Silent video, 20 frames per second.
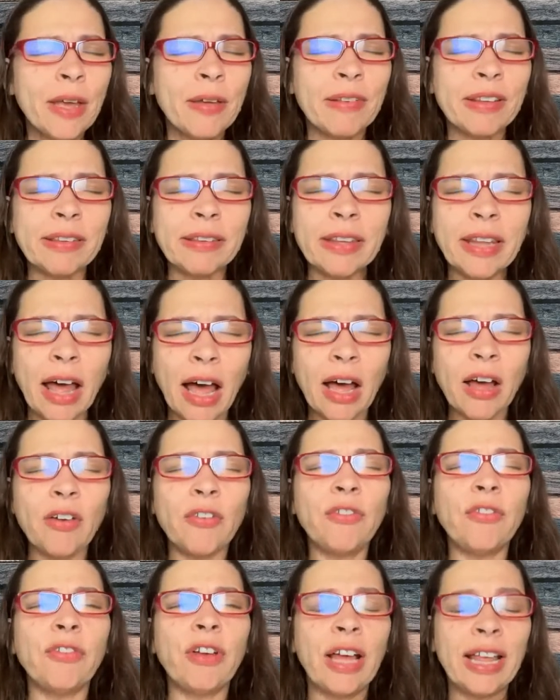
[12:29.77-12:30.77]

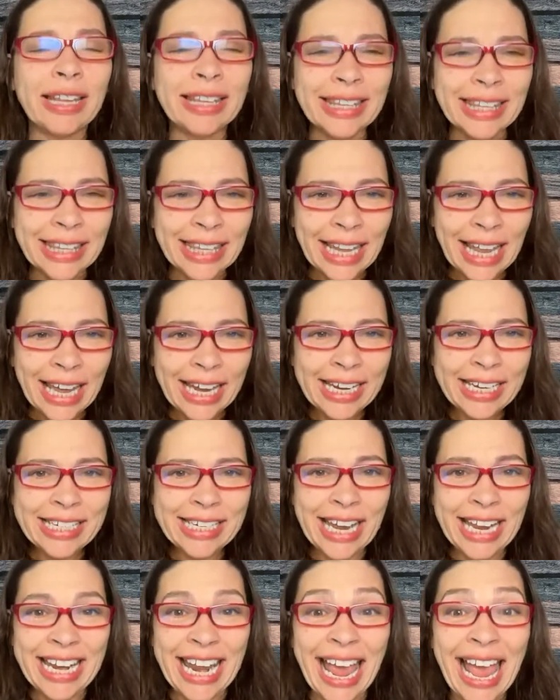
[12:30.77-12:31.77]
love, light,
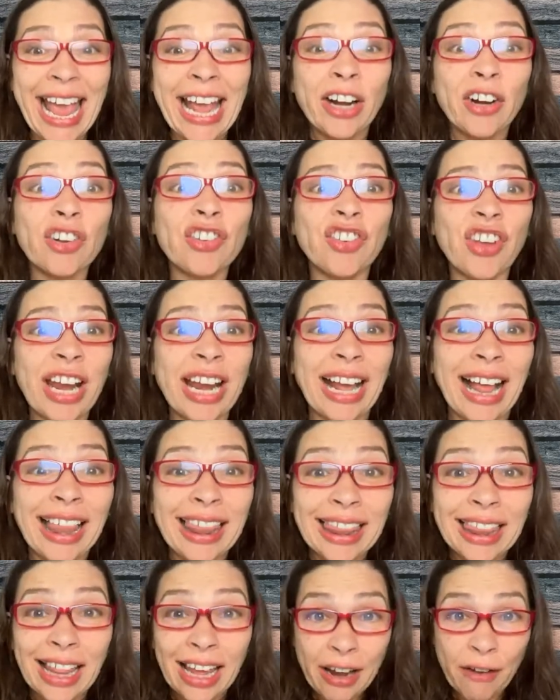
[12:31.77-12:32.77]
and energetic
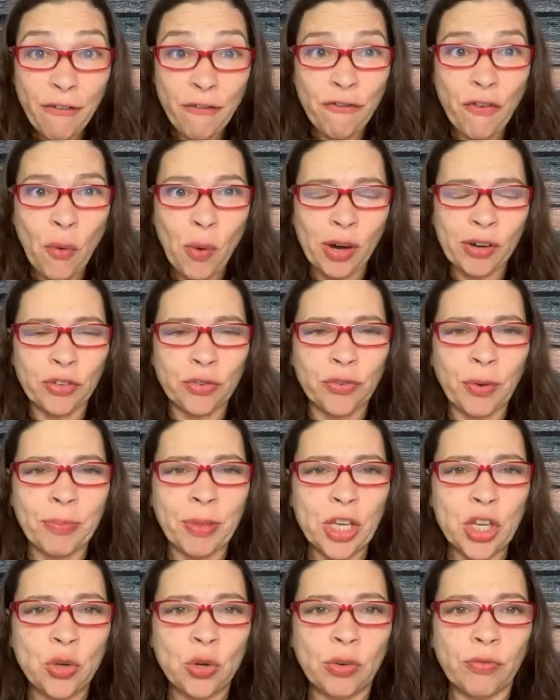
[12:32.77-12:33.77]
life force from
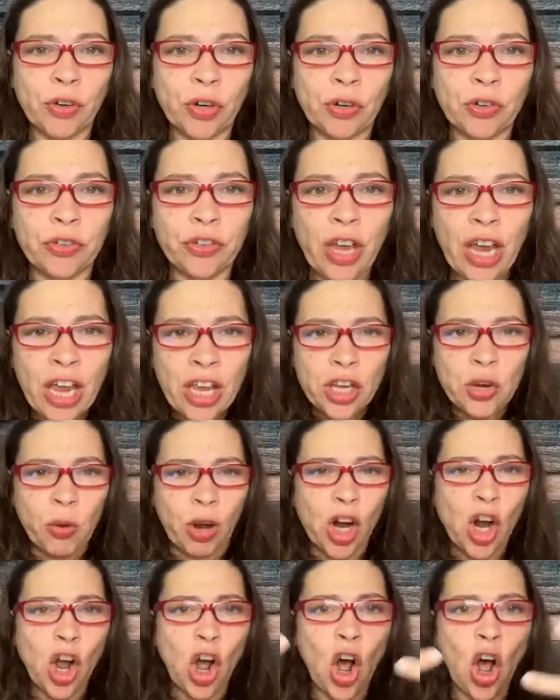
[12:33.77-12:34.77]
the universe. You
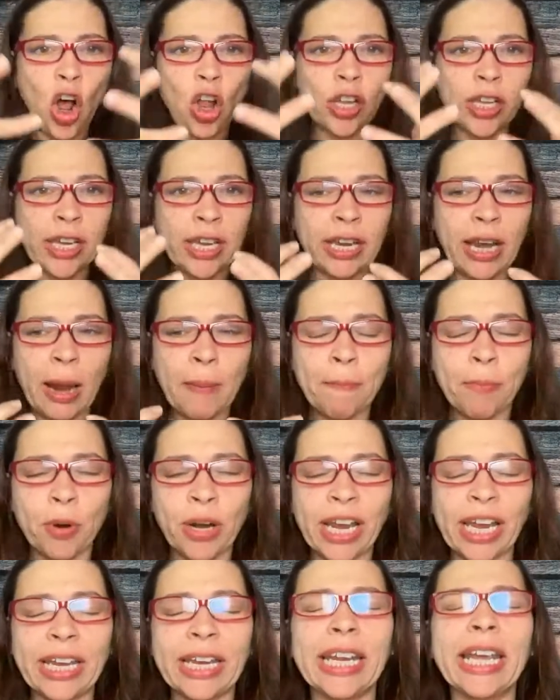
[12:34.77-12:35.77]
are calling it and
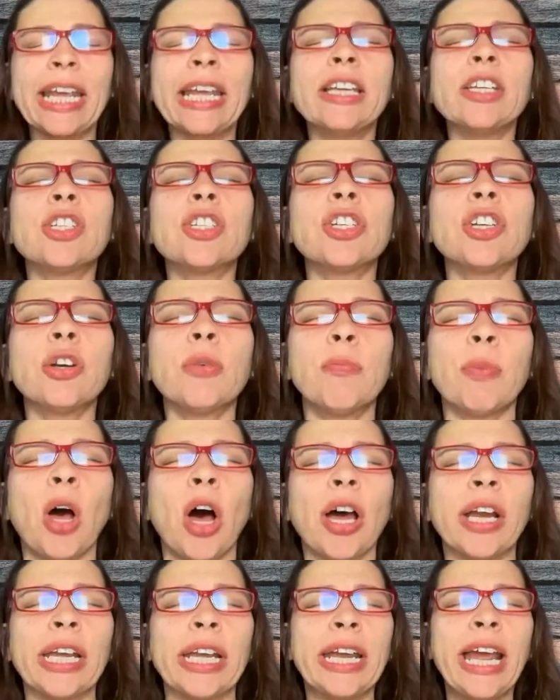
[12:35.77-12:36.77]
bringing it into your
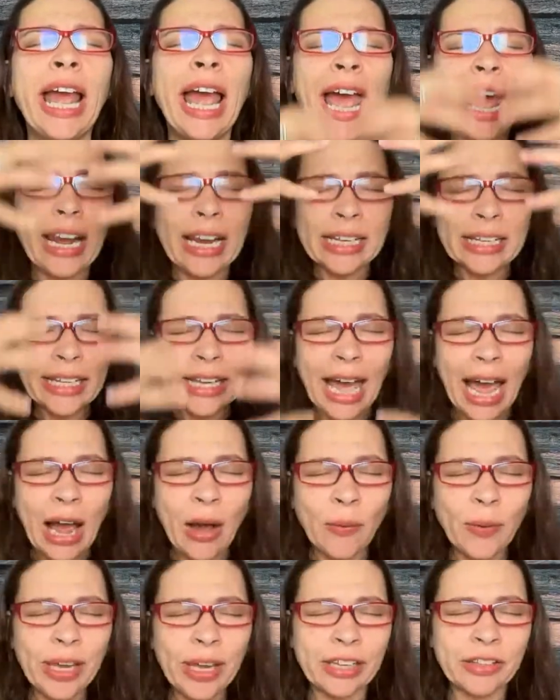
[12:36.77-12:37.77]
body and
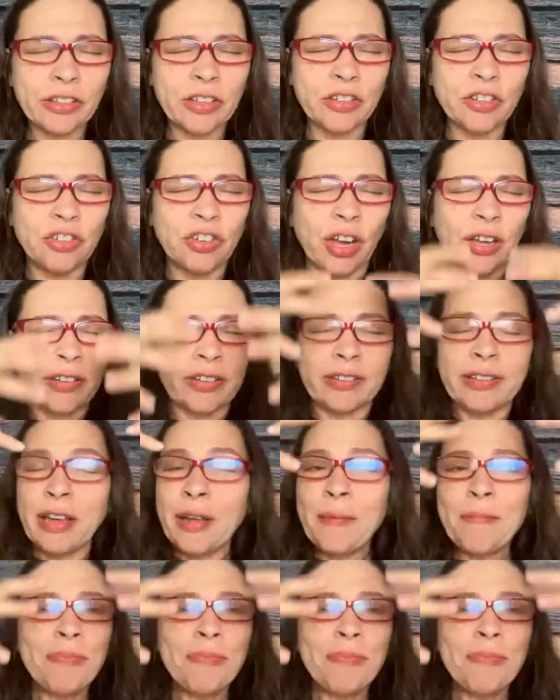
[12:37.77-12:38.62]
allowing it to just